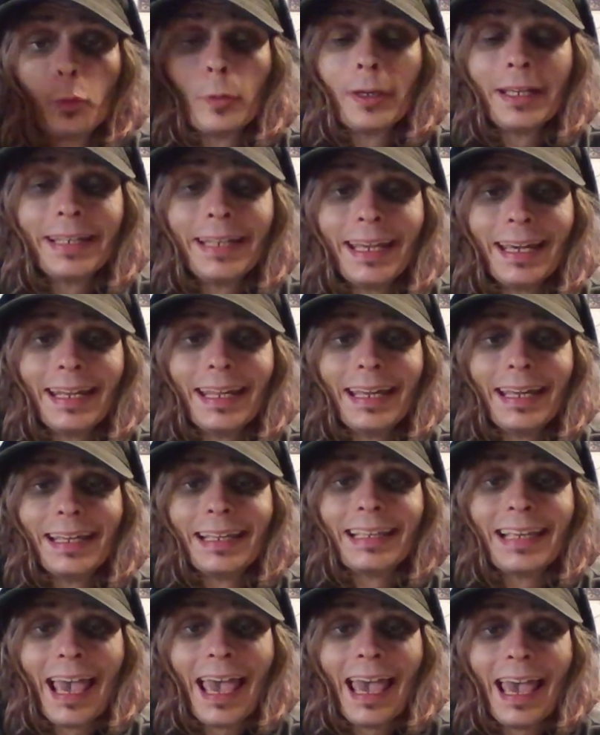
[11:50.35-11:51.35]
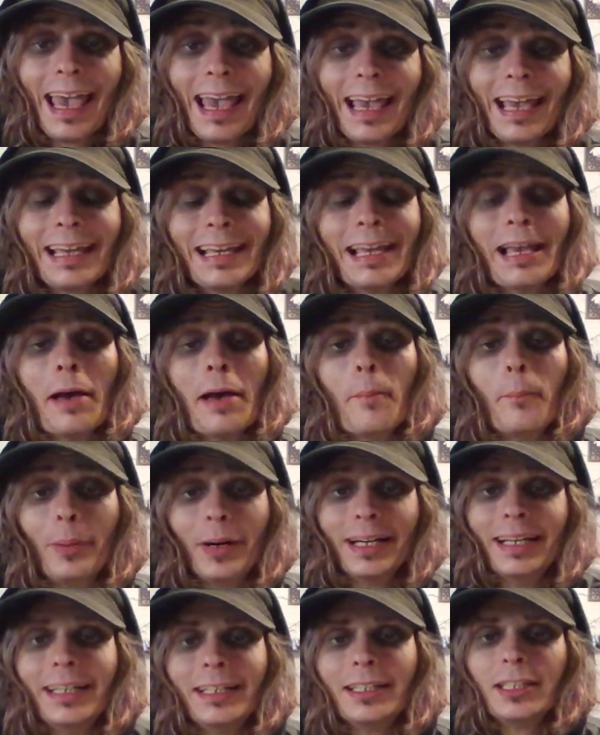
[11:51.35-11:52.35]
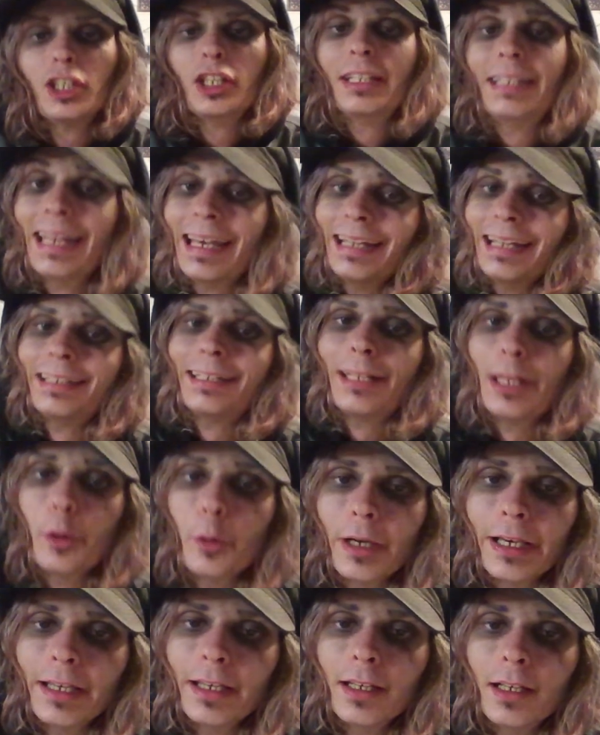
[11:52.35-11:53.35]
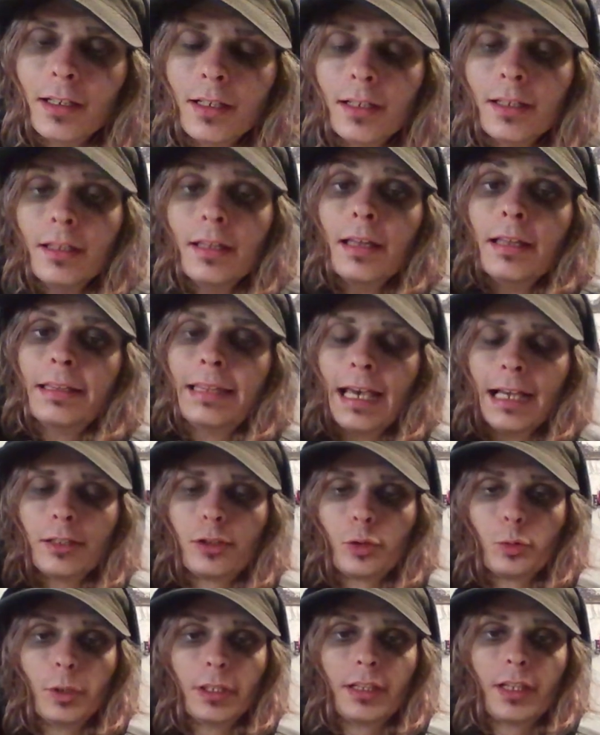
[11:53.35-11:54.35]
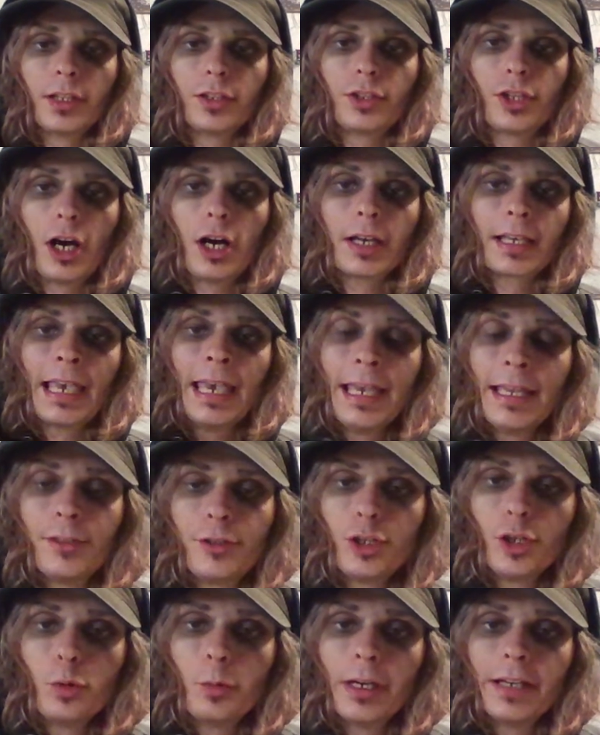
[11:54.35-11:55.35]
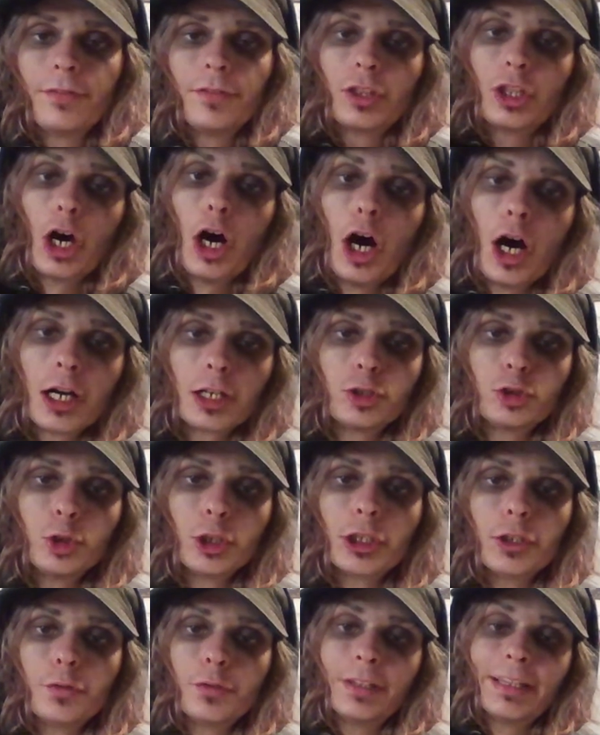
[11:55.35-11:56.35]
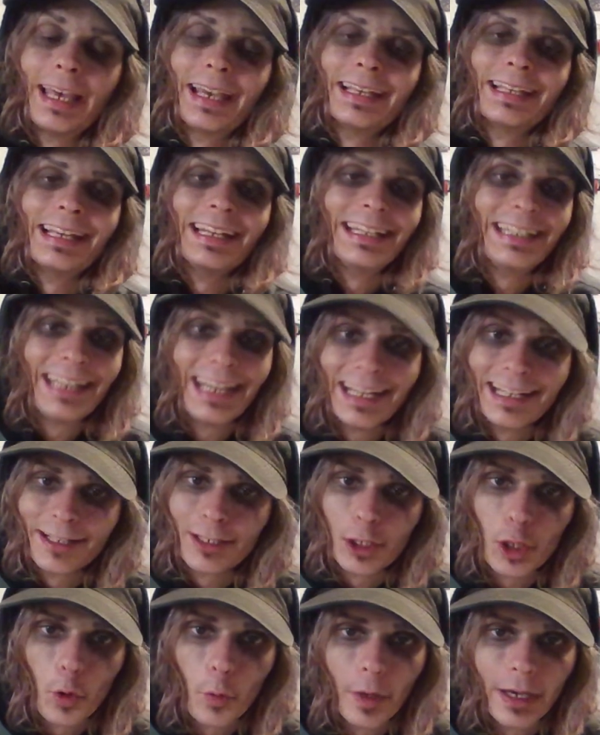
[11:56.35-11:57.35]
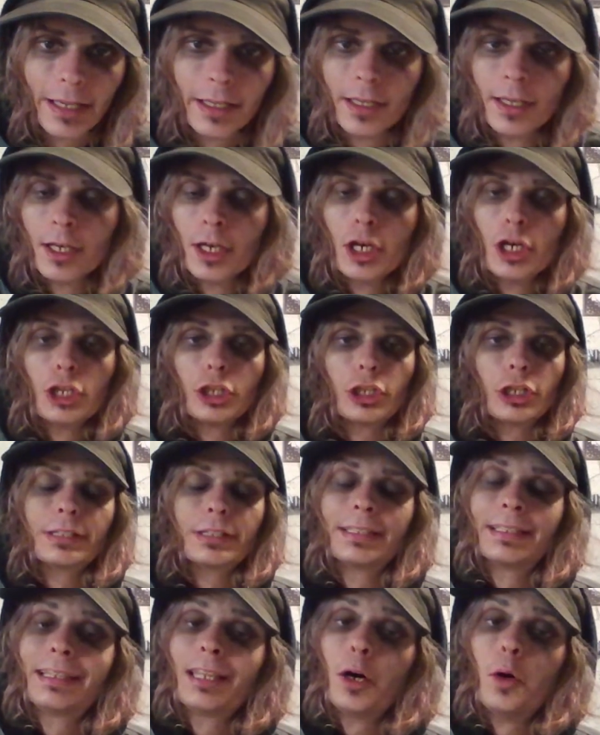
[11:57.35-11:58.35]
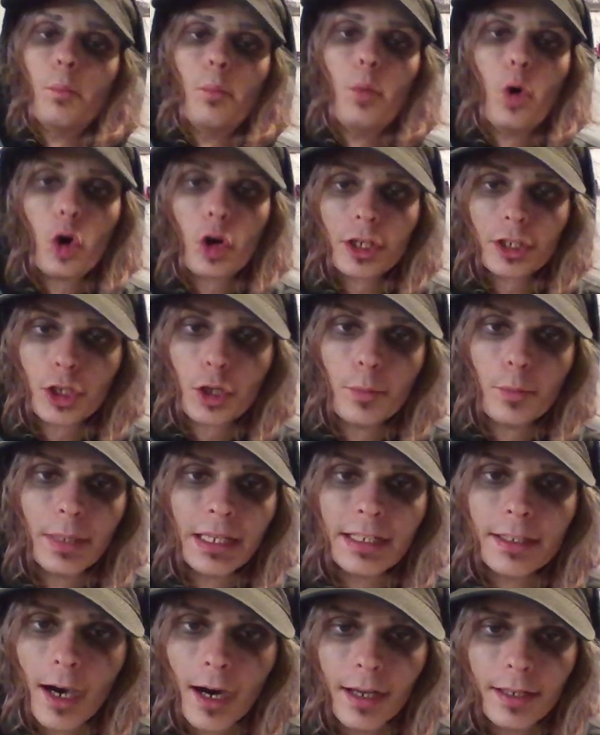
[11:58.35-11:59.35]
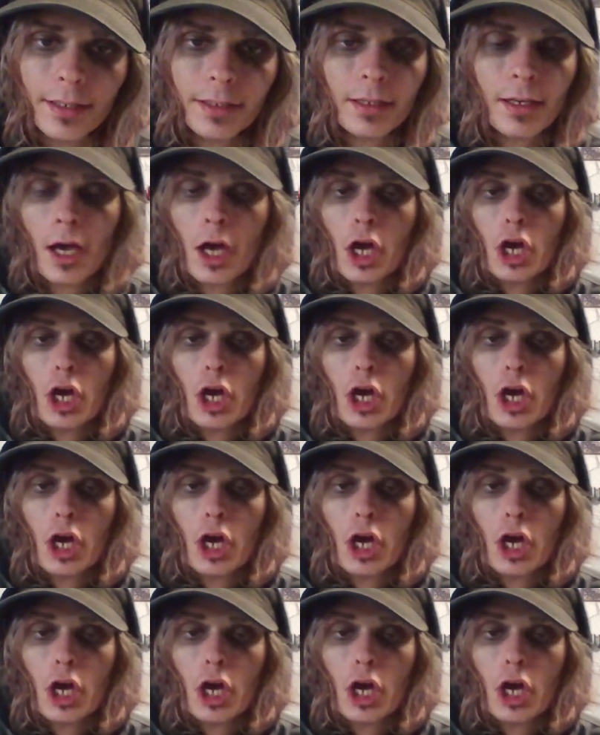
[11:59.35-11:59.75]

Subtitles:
We did it. Yay. But you didn't do it. That's what the song hits you with, the hard truth that you didn't do it. There's still more to be done.